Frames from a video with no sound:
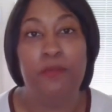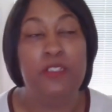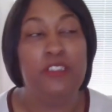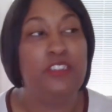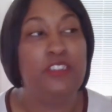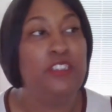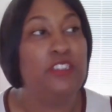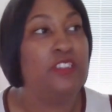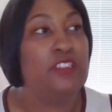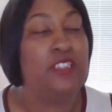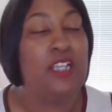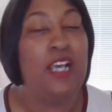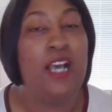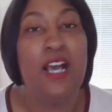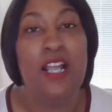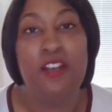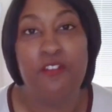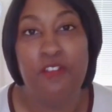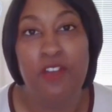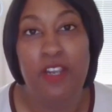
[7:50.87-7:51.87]
and just
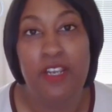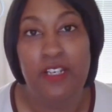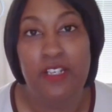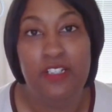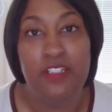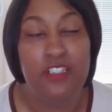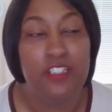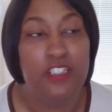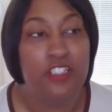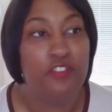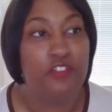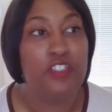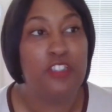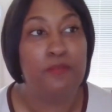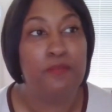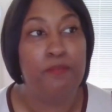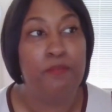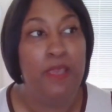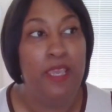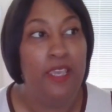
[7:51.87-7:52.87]
tolerating
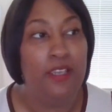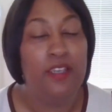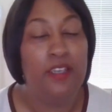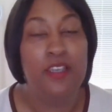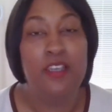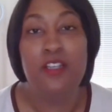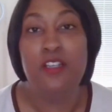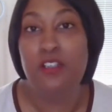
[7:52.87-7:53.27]
disrespect.